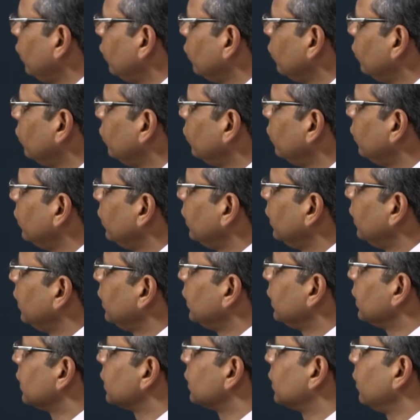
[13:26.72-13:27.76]
to
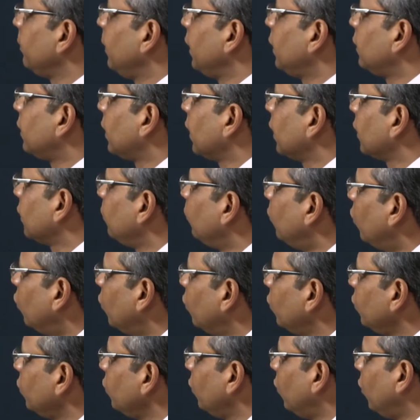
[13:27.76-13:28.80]
symmetric
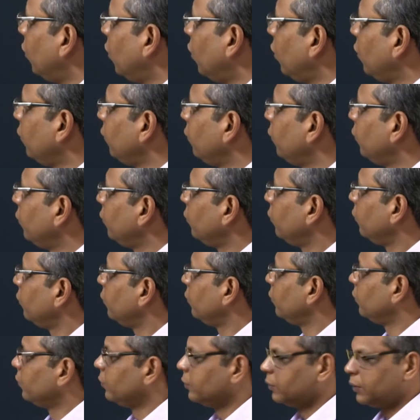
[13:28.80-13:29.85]
mode of
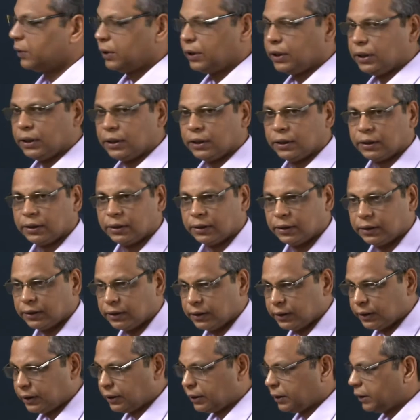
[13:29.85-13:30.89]
the
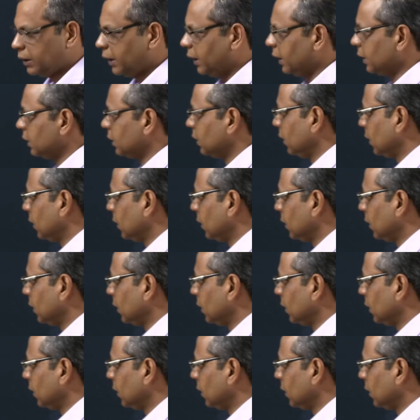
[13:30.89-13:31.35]
directional